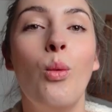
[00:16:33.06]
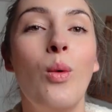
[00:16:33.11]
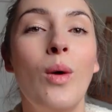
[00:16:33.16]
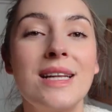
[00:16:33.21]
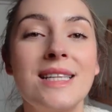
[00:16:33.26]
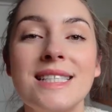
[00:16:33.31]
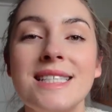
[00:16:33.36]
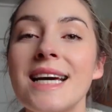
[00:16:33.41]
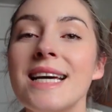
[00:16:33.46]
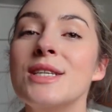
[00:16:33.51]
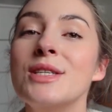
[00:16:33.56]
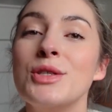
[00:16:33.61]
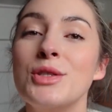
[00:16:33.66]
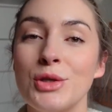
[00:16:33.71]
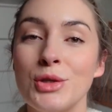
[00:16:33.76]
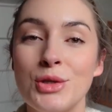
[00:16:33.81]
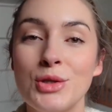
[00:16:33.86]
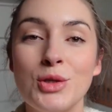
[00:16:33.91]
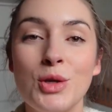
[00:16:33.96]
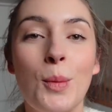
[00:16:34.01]
Once I
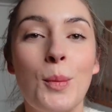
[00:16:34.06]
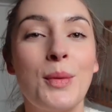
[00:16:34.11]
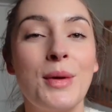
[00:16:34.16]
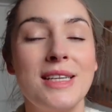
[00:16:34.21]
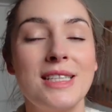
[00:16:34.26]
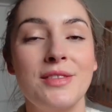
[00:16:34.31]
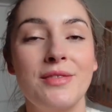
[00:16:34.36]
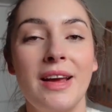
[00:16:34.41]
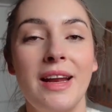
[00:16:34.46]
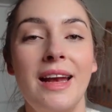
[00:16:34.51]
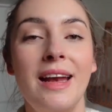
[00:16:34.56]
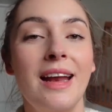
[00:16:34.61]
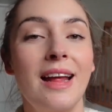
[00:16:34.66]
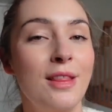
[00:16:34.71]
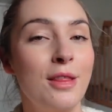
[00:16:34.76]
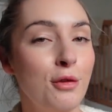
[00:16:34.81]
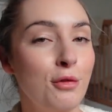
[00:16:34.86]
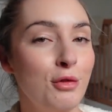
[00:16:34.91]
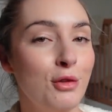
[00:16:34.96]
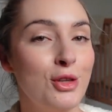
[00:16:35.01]
do stop breastfeeding
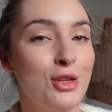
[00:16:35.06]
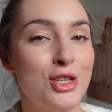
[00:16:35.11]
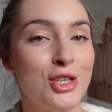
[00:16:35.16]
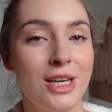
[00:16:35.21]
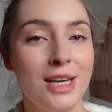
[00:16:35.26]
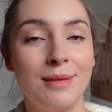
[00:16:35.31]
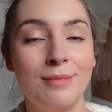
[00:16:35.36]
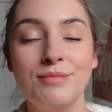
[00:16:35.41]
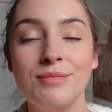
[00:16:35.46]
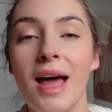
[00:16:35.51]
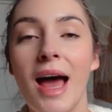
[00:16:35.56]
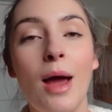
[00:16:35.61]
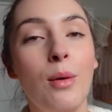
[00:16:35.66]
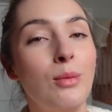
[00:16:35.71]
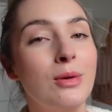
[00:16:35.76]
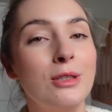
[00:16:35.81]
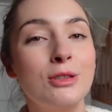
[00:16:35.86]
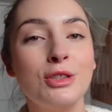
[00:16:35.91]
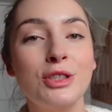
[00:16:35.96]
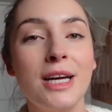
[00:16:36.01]
in the future, I
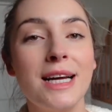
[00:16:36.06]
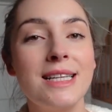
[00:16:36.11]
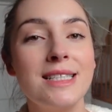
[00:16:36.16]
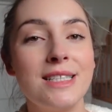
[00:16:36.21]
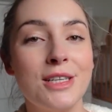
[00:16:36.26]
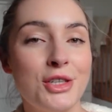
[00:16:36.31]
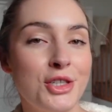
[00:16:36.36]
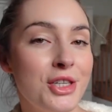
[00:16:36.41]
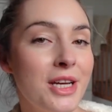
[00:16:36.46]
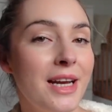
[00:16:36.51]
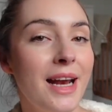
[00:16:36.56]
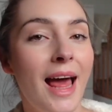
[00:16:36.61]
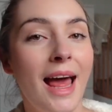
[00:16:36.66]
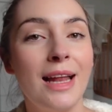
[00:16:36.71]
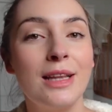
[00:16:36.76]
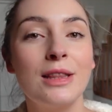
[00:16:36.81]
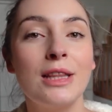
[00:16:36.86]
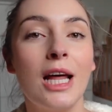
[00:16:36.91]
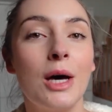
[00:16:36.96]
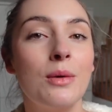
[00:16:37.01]
will transition
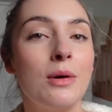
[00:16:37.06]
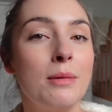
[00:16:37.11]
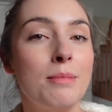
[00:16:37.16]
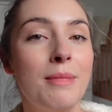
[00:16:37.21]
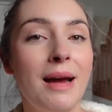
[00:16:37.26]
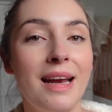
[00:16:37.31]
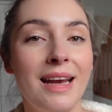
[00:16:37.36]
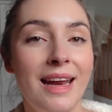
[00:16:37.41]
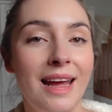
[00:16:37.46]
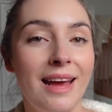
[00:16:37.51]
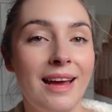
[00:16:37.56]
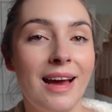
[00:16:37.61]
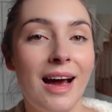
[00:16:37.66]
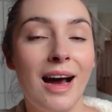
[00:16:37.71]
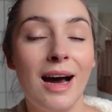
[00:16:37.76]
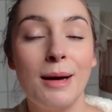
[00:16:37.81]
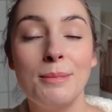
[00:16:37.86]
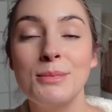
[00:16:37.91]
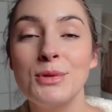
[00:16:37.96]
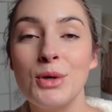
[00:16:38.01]
and lower my net
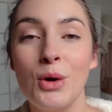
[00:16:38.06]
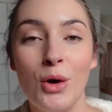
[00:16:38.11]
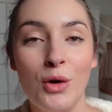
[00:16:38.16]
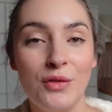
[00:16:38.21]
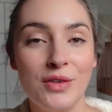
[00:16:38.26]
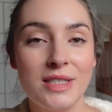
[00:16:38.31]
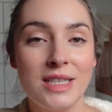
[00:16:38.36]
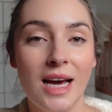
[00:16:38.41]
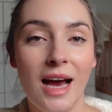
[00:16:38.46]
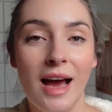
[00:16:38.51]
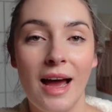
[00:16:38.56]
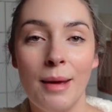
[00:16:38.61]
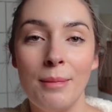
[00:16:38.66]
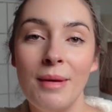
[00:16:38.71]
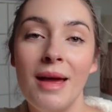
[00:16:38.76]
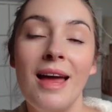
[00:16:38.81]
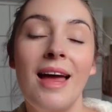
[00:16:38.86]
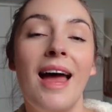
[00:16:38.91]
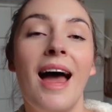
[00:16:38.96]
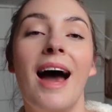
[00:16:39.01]
carbs over time,
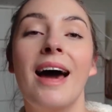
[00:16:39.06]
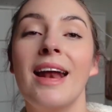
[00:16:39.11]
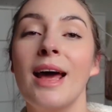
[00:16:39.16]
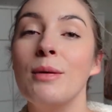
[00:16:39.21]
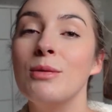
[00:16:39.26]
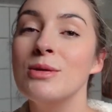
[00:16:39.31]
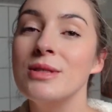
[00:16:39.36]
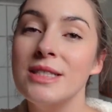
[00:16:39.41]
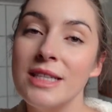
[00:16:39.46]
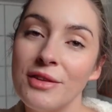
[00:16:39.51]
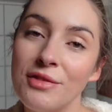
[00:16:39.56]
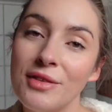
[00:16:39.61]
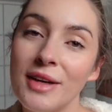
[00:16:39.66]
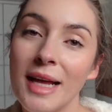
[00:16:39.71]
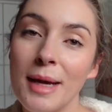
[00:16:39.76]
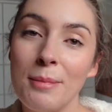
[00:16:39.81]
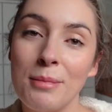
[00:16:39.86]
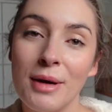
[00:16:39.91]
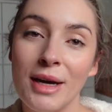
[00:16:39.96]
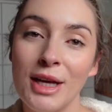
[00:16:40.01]
and I will
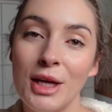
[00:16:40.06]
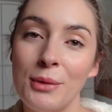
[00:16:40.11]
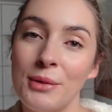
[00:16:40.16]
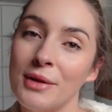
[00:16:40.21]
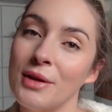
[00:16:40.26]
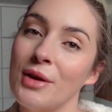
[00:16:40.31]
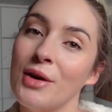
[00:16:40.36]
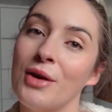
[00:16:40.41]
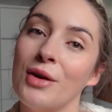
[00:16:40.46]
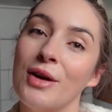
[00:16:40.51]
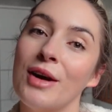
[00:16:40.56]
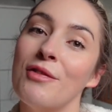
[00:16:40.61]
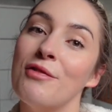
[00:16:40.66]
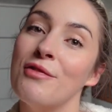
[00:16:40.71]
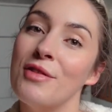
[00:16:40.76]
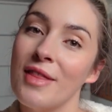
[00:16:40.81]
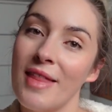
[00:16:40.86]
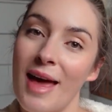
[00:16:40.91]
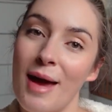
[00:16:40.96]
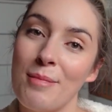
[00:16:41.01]
definitely bring you along
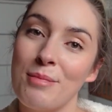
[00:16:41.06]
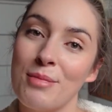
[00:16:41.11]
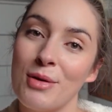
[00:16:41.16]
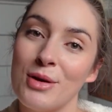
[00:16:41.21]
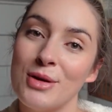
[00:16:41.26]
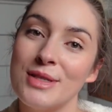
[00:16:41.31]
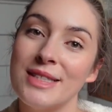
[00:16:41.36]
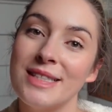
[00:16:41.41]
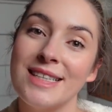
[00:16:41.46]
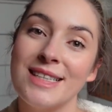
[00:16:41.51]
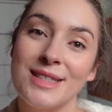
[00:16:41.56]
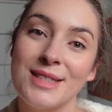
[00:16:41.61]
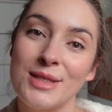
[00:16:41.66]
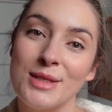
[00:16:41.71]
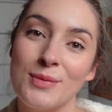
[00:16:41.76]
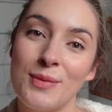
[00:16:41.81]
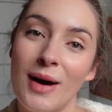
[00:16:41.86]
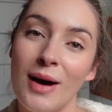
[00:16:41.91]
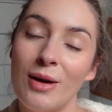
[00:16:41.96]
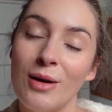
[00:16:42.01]
for that process
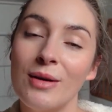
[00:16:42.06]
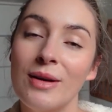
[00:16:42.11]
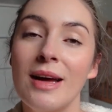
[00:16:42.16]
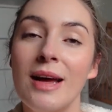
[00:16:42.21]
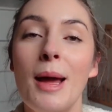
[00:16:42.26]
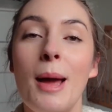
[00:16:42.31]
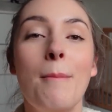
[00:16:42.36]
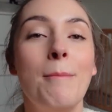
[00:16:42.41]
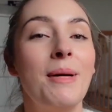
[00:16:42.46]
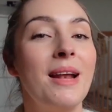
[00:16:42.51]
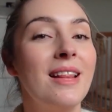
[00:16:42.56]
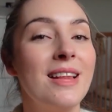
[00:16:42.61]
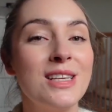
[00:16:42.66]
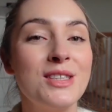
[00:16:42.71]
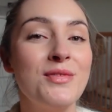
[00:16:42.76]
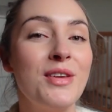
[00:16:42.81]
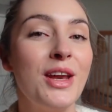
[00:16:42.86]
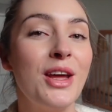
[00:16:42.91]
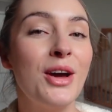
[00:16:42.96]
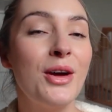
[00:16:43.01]
as well. But in
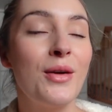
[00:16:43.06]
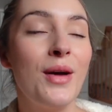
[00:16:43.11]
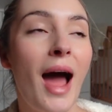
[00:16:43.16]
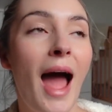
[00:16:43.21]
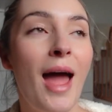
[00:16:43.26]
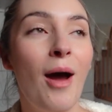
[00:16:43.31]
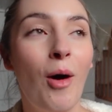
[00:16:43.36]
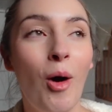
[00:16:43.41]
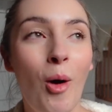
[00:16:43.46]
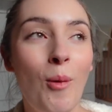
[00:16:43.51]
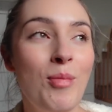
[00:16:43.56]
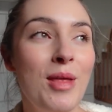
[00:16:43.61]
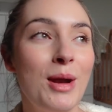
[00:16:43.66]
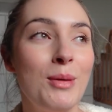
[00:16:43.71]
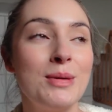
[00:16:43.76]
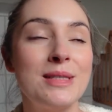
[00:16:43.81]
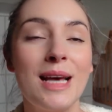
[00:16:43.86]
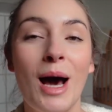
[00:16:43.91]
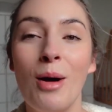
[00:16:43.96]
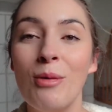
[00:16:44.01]
this video, I hope that it
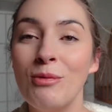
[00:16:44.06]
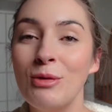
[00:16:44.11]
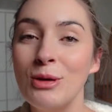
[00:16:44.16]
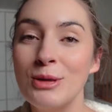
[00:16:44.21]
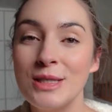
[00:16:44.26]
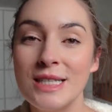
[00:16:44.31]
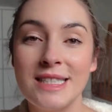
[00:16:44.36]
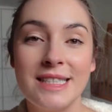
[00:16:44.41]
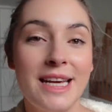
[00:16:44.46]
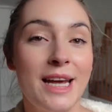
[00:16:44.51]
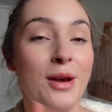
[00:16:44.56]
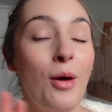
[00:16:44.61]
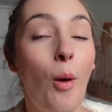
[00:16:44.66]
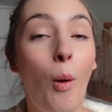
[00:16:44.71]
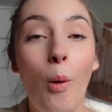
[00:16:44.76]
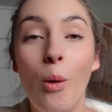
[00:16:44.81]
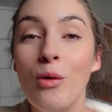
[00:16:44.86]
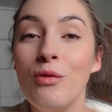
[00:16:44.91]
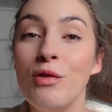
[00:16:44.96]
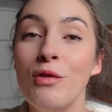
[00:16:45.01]
was helpful to see an
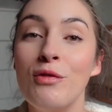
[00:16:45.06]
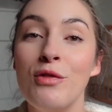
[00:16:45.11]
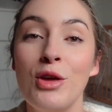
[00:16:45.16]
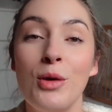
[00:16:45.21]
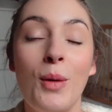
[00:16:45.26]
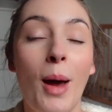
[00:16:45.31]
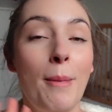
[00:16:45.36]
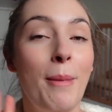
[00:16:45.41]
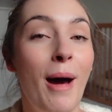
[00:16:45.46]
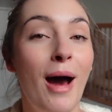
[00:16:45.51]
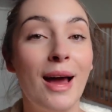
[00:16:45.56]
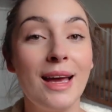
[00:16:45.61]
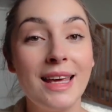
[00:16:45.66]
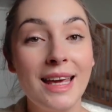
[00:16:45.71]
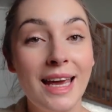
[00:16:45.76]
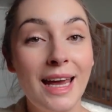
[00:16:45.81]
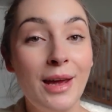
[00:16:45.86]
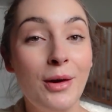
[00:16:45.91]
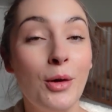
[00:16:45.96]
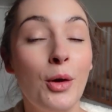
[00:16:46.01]
overview about
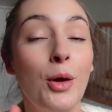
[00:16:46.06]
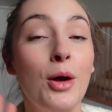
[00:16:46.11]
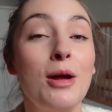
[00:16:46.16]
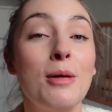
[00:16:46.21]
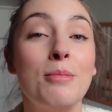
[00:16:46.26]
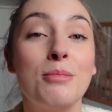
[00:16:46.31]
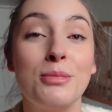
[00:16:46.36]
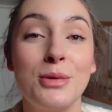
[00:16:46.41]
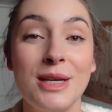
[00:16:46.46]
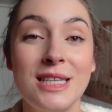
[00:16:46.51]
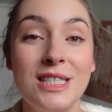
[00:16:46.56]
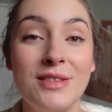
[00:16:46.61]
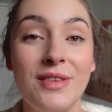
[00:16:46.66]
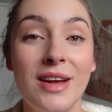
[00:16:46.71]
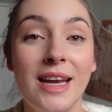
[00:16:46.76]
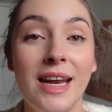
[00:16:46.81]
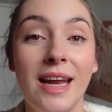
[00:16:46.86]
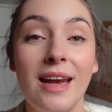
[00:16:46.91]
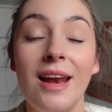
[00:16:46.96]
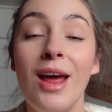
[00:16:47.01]
keto,
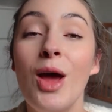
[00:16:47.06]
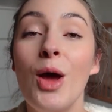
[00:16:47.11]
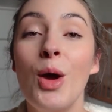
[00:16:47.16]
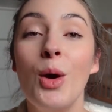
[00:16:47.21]
breastfeeding,